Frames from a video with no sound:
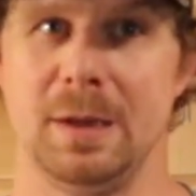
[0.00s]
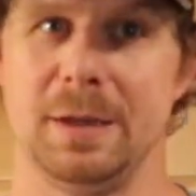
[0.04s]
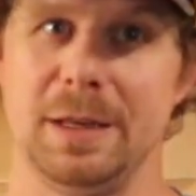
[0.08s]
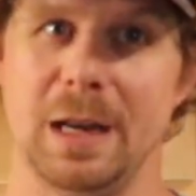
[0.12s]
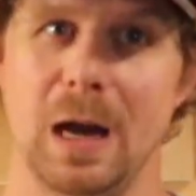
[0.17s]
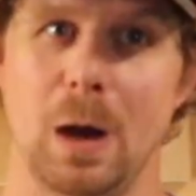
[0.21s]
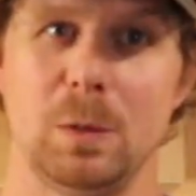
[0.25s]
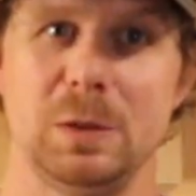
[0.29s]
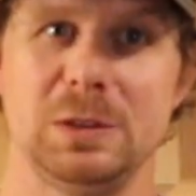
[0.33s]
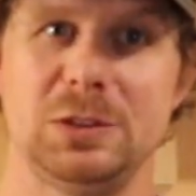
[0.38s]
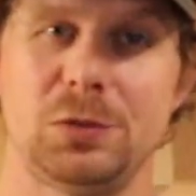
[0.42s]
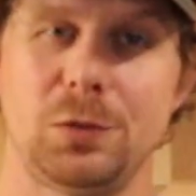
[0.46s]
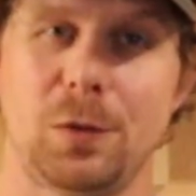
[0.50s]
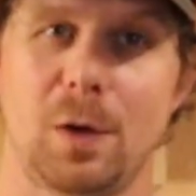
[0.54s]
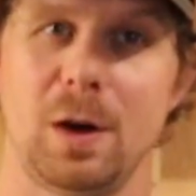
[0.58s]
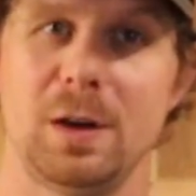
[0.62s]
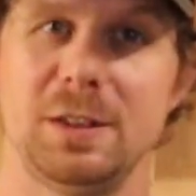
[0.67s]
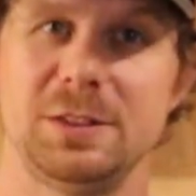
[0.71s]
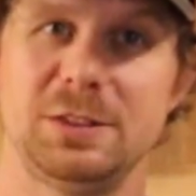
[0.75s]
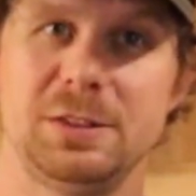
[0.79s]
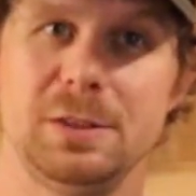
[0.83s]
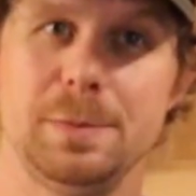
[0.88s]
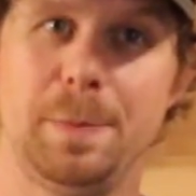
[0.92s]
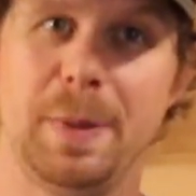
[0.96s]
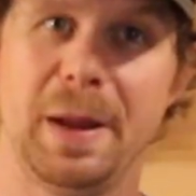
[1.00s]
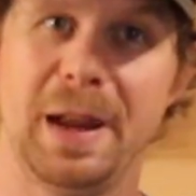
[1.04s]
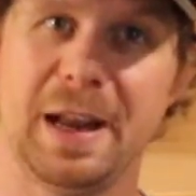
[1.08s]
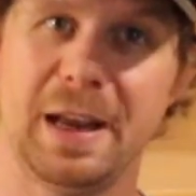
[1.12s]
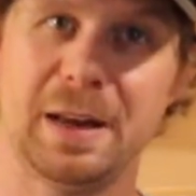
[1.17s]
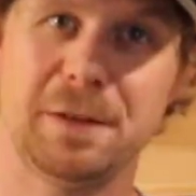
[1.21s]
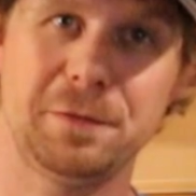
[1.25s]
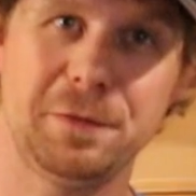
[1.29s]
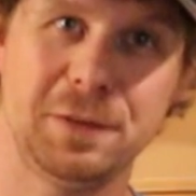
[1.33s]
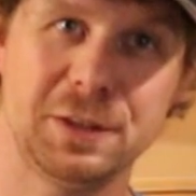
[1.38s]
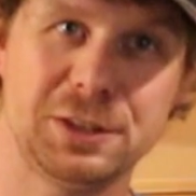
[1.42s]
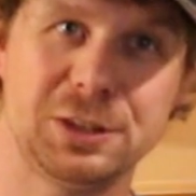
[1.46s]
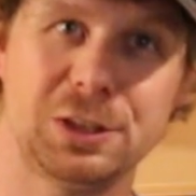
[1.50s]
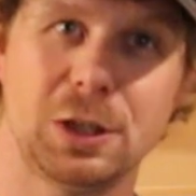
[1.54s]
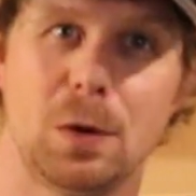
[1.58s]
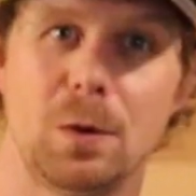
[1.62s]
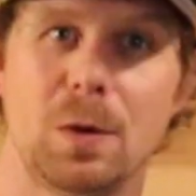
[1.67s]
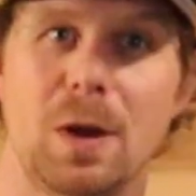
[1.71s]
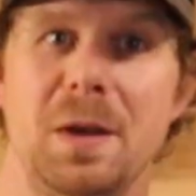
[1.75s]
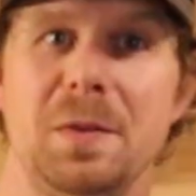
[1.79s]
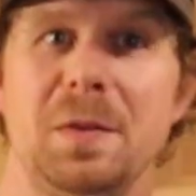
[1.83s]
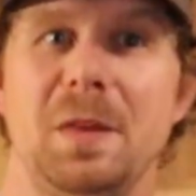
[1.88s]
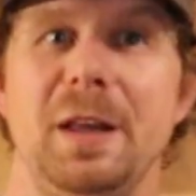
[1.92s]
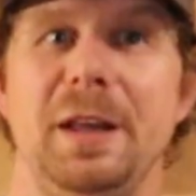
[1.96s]
Now, as far as the panfish out
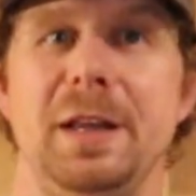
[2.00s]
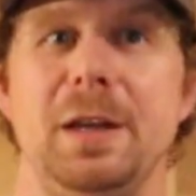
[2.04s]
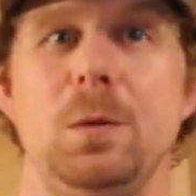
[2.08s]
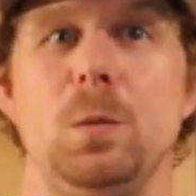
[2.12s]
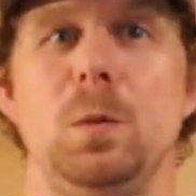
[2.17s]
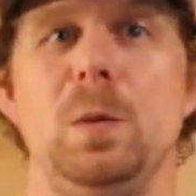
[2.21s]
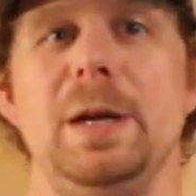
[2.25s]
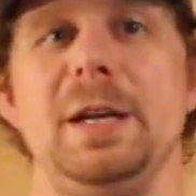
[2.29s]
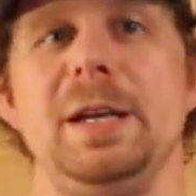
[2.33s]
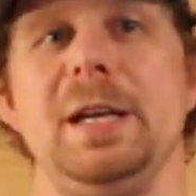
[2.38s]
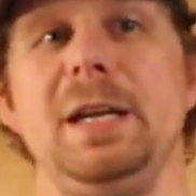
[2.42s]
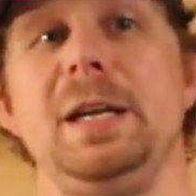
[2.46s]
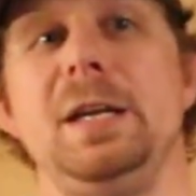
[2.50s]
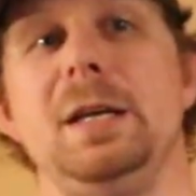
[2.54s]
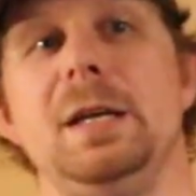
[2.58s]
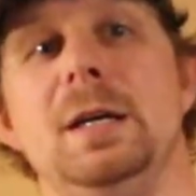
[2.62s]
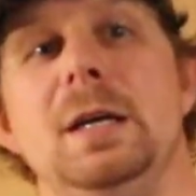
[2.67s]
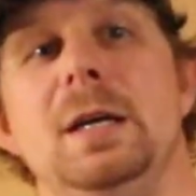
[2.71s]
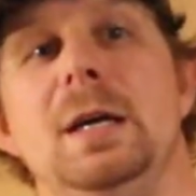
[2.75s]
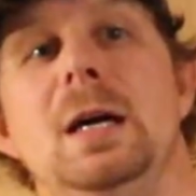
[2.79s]
on Lake Winnie,